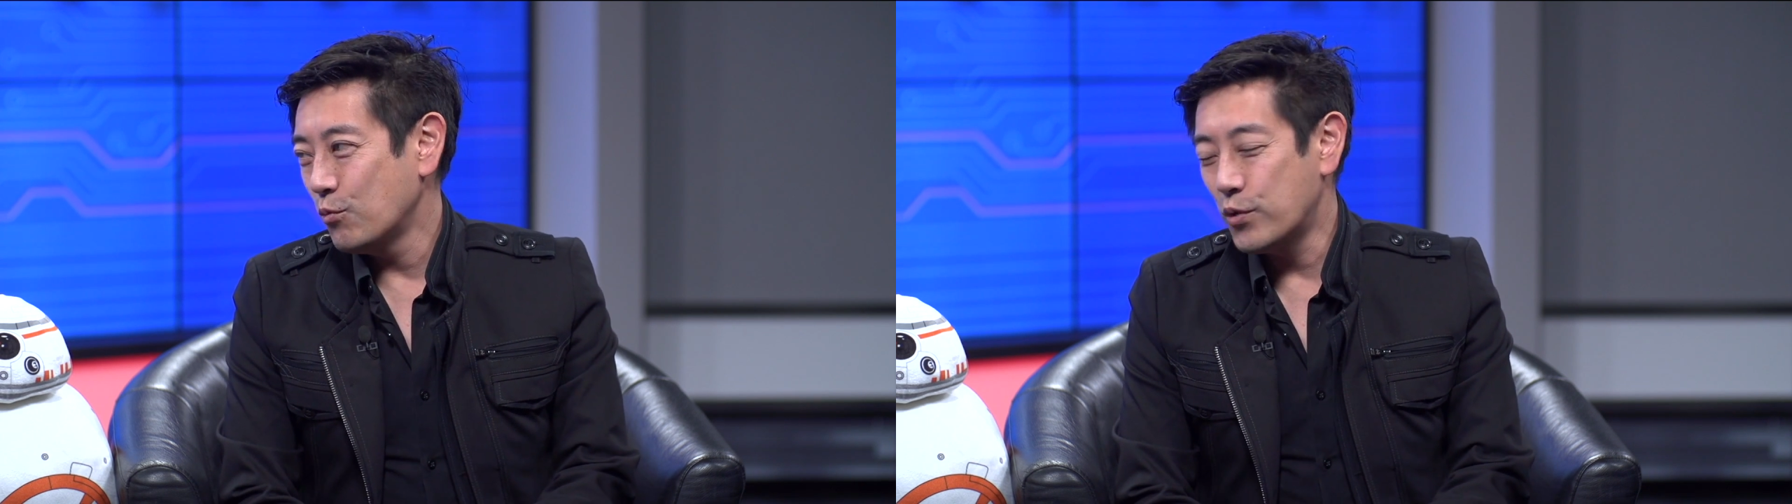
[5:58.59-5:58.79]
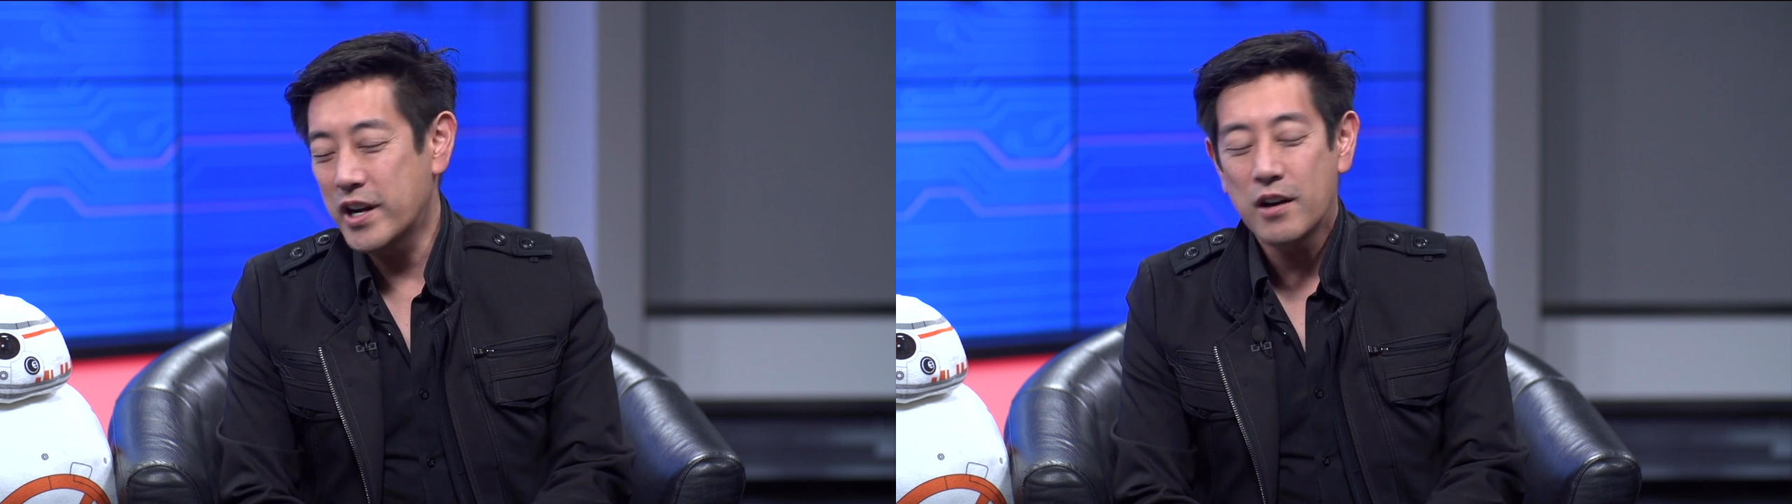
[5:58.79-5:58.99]

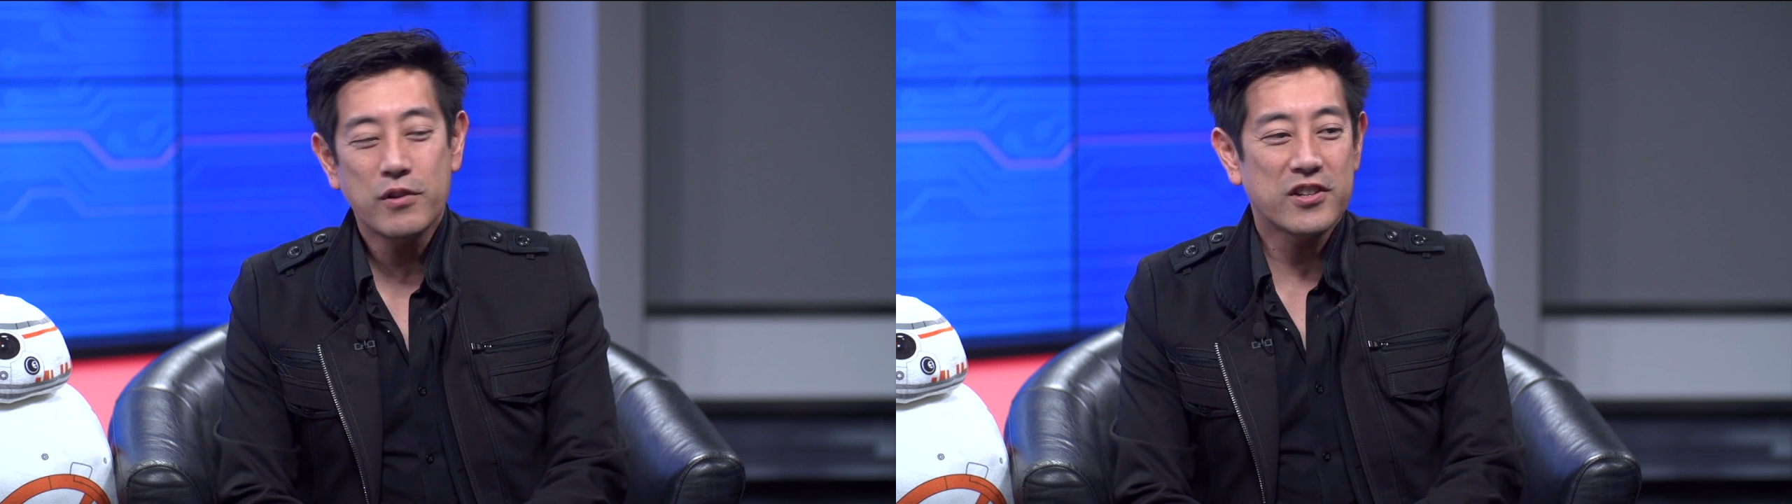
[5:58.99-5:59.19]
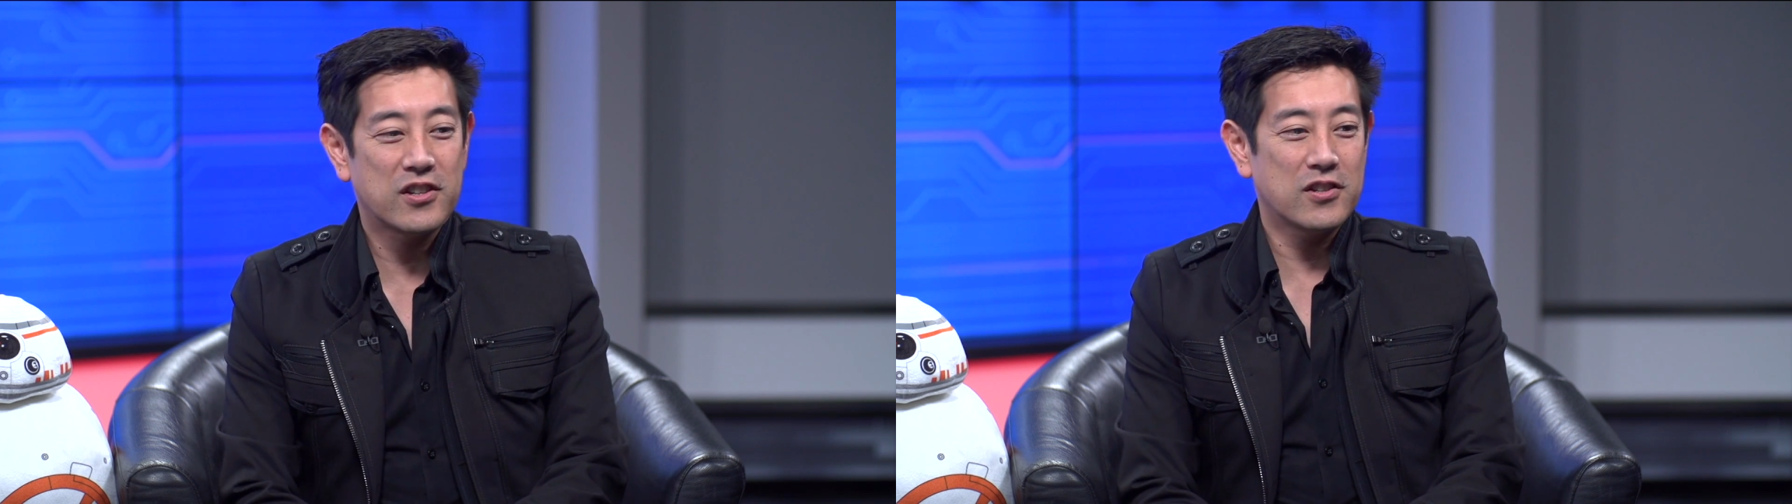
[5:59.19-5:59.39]
We
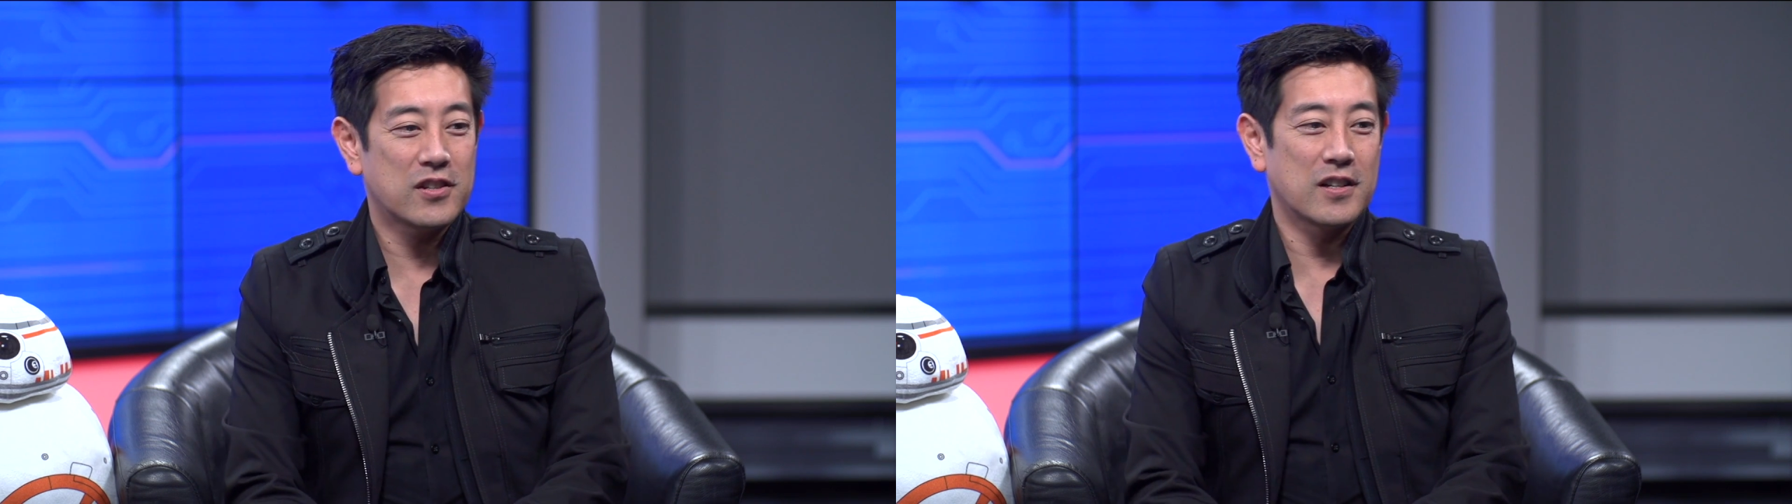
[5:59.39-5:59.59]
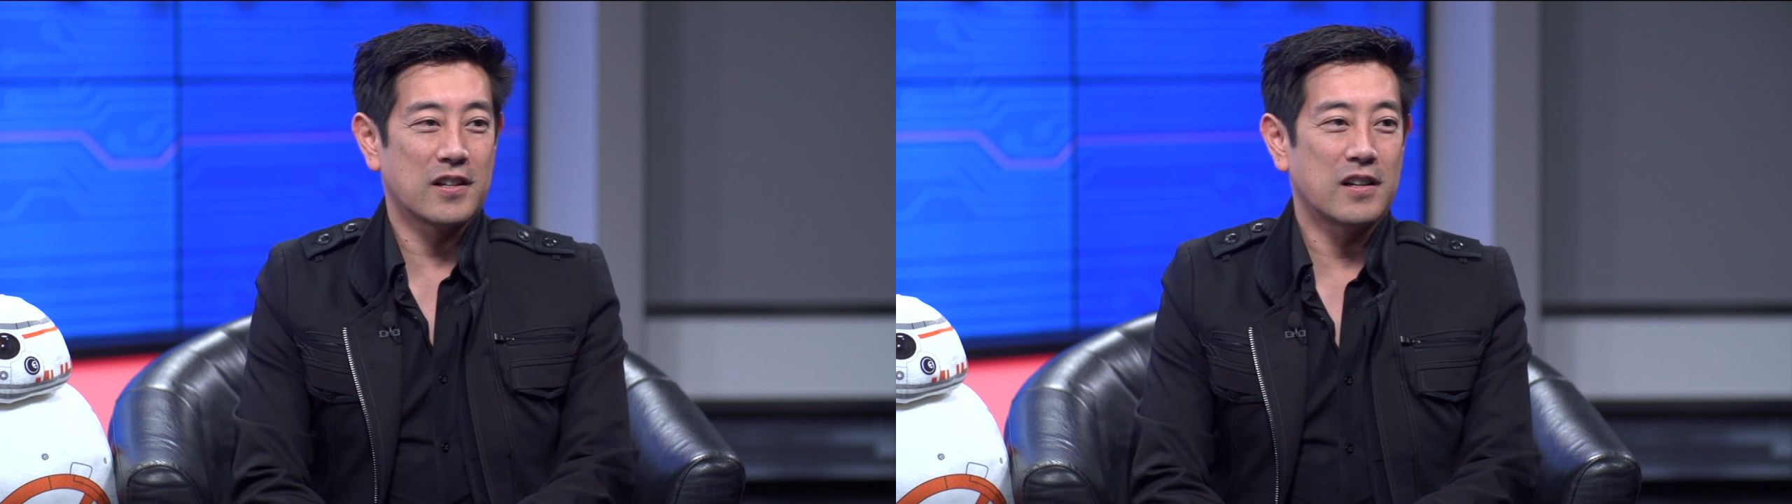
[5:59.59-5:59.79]
always used to